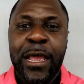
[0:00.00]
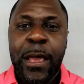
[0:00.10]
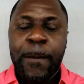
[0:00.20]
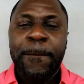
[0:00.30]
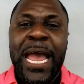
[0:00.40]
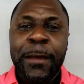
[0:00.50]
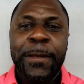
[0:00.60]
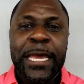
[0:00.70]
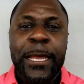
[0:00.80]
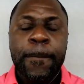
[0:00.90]

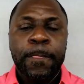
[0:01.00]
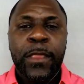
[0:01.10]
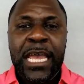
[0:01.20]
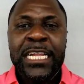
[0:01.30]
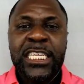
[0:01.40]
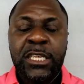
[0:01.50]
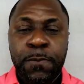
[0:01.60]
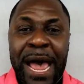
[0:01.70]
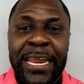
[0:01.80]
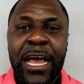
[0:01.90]
Maybe in
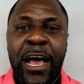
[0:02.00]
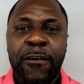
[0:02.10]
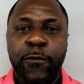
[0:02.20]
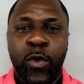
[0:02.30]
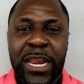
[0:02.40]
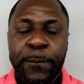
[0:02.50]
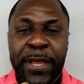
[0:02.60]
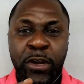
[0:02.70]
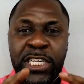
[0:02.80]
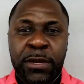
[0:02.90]
spite of what
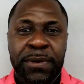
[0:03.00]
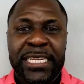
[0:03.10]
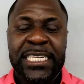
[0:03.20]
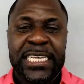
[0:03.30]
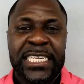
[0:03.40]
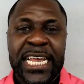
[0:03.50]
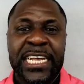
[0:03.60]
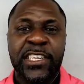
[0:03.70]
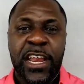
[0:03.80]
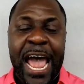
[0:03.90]
appears to be success
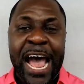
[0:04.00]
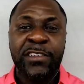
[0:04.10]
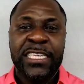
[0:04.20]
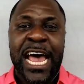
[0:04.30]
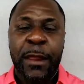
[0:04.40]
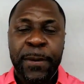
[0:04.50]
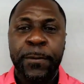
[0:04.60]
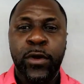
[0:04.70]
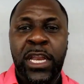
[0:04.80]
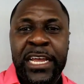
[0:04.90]
on the outside, people
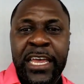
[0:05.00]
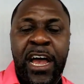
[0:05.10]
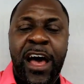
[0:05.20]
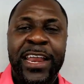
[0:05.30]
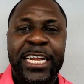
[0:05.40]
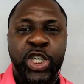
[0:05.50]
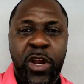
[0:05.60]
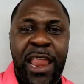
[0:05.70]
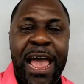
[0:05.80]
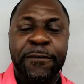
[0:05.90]
looking on at your
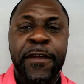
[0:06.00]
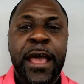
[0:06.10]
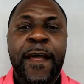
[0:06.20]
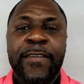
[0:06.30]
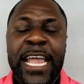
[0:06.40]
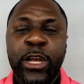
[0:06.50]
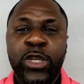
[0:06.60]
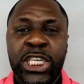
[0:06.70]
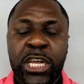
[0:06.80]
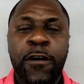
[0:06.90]
life, that you
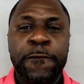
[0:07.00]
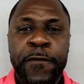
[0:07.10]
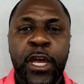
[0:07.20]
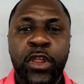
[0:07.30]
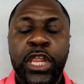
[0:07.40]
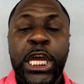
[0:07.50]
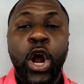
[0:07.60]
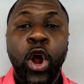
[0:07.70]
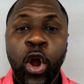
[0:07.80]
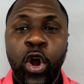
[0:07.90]
still feel the
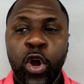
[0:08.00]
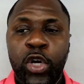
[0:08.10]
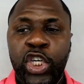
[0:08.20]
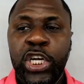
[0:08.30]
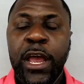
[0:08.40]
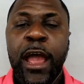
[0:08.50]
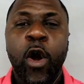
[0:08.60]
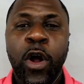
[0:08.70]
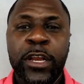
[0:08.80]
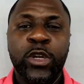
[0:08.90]
urge
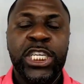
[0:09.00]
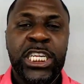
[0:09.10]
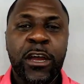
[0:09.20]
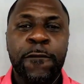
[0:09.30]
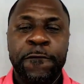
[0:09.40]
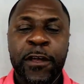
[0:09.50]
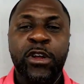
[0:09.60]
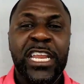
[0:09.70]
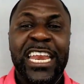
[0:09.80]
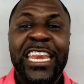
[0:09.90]
and you still feel
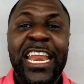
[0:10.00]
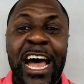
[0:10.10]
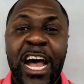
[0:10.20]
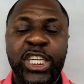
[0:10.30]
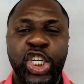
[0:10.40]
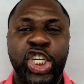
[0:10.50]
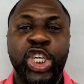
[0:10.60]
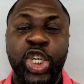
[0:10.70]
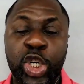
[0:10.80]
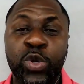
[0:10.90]
the nudge to
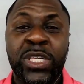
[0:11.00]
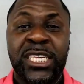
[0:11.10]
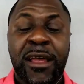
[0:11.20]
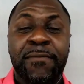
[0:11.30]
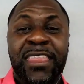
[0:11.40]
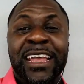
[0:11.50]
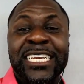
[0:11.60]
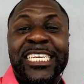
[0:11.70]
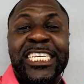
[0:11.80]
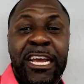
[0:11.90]
do something
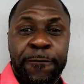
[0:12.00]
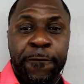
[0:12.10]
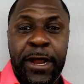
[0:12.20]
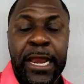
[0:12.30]
different.